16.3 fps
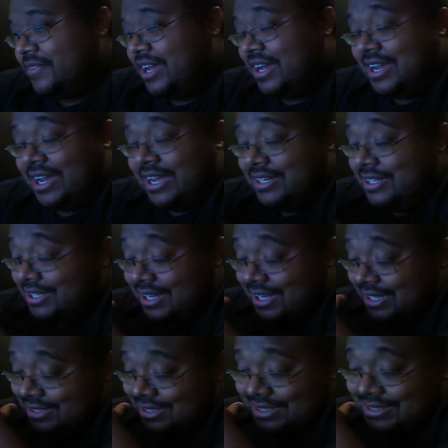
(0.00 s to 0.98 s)
I
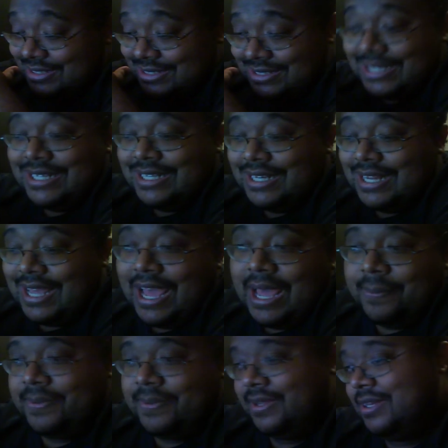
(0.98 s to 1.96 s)
done seen it
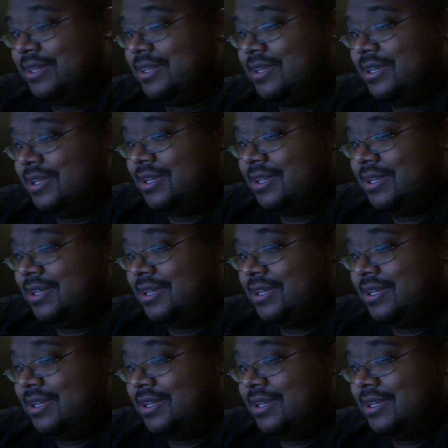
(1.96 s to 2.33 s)
happening.